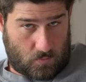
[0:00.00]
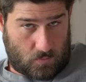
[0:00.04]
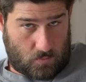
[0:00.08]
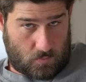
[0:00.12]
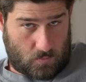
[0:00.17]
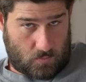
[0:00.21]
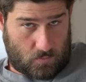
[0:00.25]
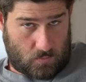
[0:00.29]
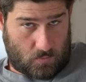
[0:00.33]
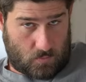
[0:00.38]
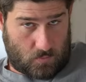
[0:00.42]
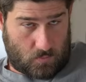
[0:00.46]

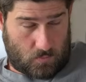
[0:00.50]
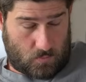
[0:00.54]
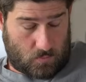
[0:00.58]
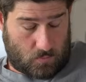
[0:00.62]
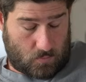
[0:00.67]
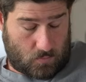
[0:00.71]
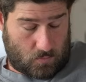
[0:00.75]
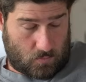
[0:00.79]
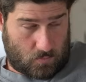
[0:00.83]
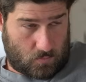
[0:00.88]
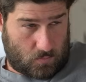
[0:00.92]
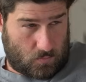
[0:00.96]

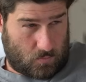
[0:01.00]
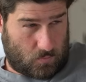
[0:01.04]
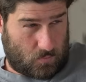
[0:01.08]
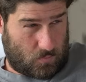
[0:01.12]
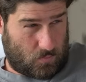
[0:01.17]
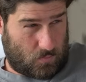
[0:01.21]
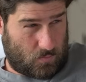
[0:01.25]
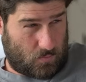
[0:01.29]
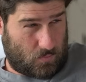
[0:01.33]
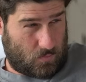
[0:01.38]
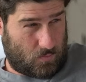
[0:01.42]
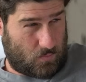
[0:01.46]

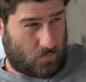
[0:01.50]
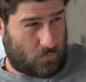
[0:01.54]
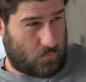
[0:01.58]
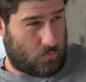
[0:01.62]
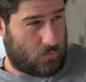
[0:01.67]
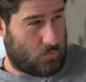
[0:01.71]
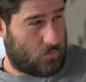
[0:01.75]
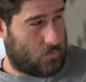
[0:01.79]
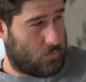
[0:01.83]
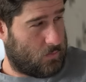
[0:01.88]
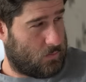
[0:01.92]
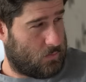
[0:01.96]

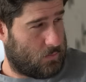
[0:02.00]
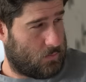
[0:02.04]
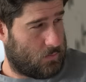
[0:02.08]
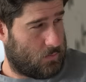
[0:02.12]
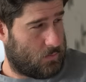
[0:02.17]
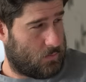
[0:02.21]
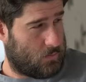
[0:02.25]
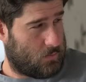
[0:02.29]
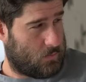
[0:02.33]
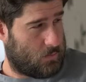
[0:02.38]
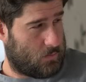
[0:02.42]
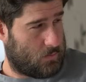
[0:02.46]

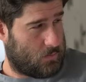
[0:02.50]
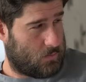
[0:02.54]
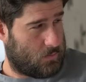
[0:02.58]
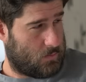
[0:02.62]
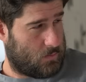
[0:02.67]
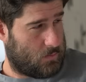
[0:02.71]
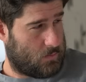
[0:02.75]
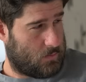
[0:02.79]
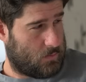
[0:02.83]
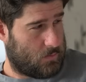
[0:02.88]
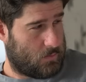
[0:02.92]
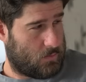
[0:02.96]

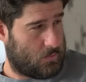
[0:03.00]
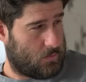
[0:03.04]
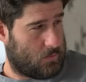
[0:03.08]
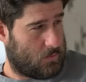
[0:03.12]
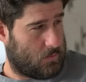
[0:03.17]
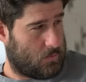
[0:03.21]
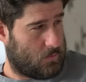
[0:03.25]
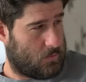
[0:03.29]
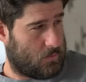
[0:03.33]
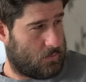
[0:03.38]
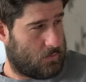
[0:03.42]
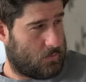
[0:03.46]

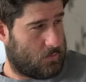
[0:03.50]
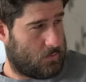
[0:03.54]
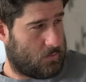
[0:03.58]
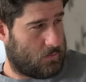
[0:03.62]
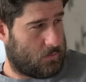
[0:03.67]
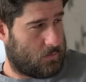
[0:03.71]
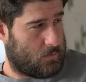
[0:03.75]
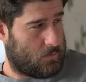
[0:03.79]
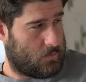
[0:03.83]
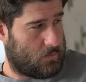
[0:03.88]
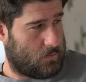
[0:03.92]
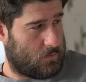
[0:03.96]

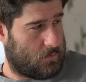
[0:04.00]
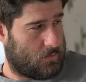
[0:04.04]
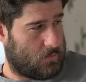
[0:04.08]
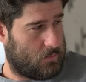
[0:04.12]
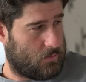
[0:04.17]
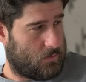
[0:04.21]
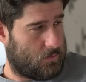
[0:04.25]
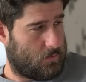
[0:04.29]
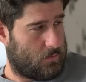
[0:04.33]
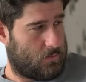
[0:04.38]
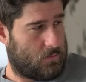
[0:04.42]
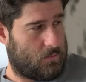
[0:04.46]
[no speech]